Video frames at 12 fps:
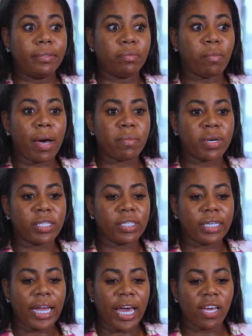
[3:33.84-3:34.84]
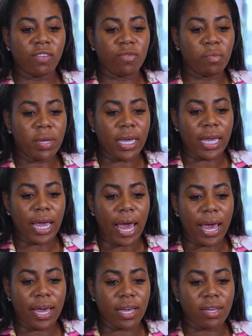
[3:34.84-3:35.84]
my mother gave me
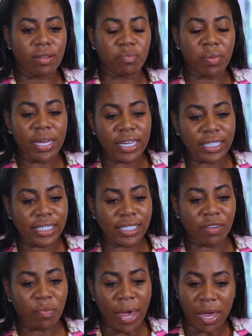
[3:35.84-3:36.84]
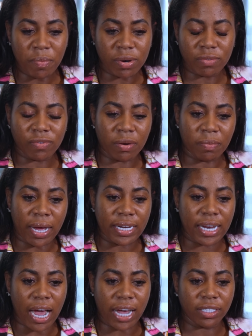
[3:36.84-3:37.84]
a piece of paper from my
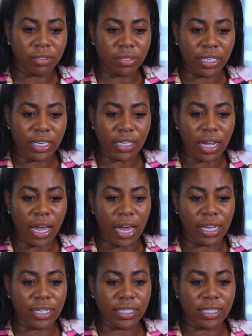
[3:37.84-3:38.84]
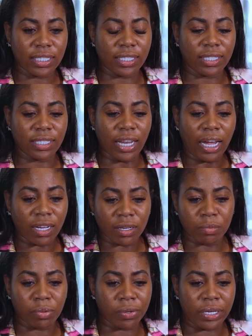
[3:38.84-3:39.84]
diary, and it's like
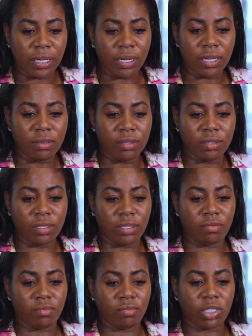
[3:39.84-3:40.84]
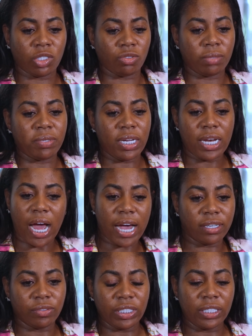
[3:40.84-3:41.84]
a pre-scripted
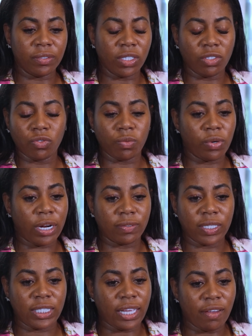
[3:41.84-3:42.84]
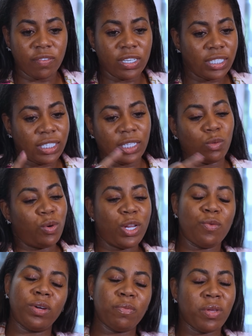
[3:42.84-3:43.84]
diary, and it was from when I was 7. It says, what do
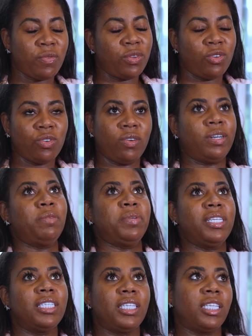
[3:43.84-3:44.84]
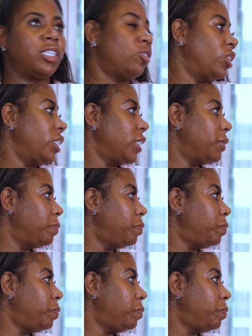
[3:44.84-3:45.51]
you want to be when you grow up? And it says lawyer.